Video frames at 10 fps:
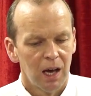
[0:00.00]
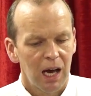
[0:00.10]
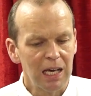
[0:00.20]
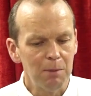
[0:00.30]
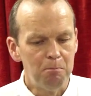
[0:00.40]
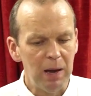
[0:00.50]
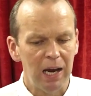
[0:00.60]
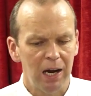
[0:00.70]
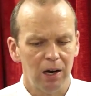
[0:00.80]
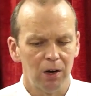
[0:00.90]
and he
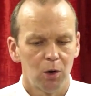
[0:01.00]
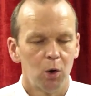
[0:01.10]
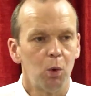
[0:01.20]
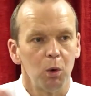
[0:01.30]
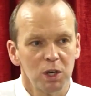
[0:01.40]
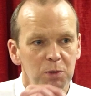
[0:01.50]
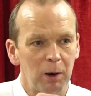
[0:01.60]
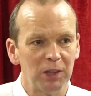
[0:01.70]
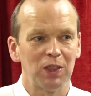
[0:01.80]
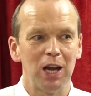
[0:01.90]
bare what was
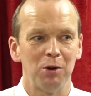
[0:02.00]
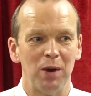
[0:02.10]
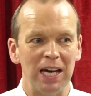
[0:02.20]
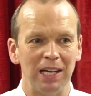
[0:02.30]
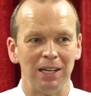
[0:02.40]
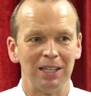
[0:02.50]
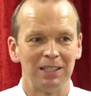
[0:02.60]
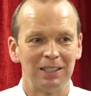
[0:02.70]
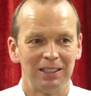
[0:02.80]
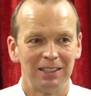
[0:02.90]
put therein.
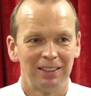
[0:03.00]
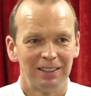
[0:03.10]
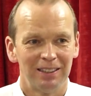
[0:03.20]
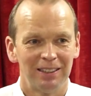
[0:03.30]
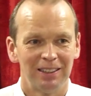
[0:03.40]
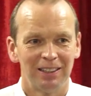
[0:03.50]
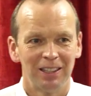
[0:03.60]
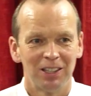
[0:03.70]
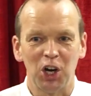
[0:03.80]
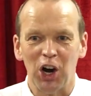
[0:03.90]

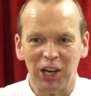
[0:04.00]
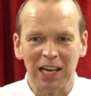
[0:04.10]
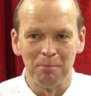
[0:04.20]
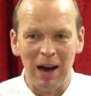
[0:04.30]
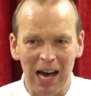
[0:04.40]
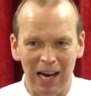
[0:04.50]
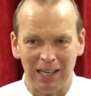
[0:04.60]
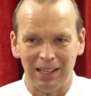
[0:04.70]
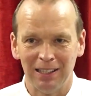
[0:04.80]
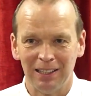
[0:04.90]
Cunning
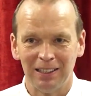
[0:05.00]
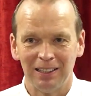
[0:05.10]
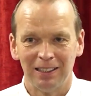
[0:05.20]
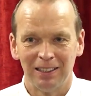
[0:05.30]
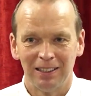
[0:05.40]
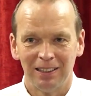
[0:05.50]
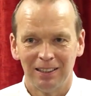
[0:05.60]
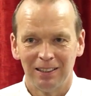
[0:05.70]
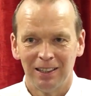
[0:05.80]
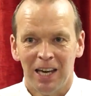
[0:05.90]
man.
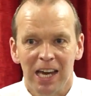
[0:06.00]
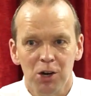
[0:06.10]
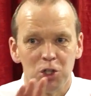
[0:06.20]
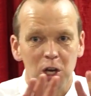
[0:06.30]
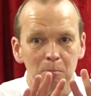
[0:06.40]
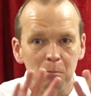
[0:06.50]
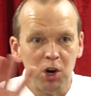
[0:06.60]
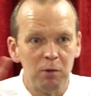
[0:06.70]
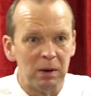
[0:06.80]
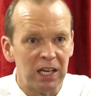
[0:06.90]
Here's a
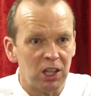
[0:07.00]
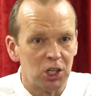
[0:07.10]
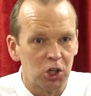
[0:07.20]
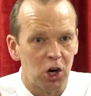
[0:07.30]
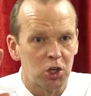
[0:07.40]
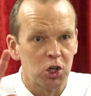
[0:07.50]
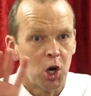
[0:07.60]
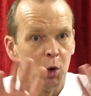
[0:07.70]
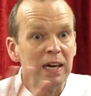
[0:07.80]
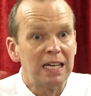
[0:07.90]
movement in the church.
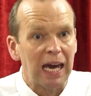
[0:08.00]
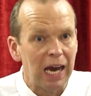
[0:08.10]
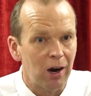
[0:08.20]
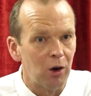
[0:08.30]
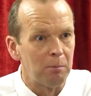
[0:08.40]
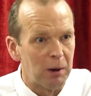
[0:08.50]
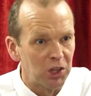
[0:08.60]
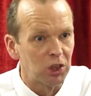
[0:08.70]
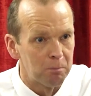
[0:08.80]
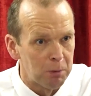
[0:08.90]
We care
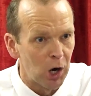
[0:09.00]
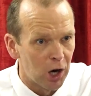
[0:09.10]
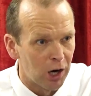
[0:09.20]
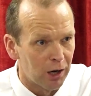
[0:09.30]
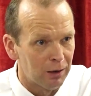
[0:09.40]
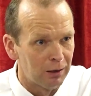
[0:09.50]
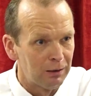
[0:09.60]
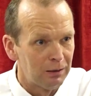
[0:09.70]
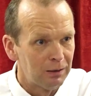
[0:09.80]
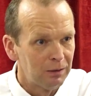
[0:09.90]
about the poor.
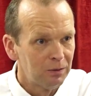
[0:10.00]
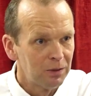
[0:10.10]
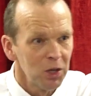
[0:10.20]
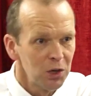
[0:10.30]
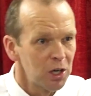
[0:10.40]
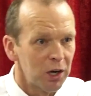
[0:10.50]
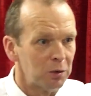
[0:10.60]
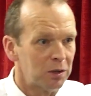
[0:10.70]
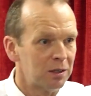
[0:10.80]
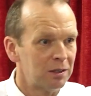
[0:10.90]
No, you don't.